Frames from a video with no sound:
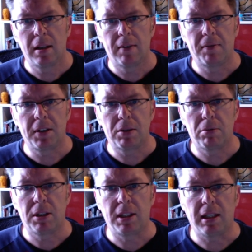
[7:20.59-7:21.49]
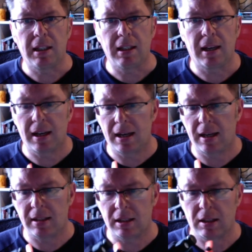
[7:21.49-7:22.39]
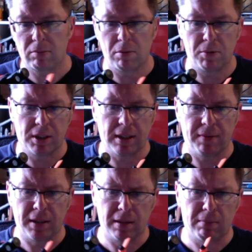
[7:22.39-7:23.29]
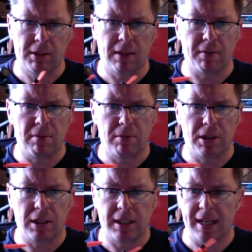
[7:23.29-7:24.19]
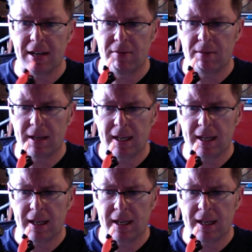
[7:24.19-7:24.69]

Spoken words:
First was the HS1177, which is now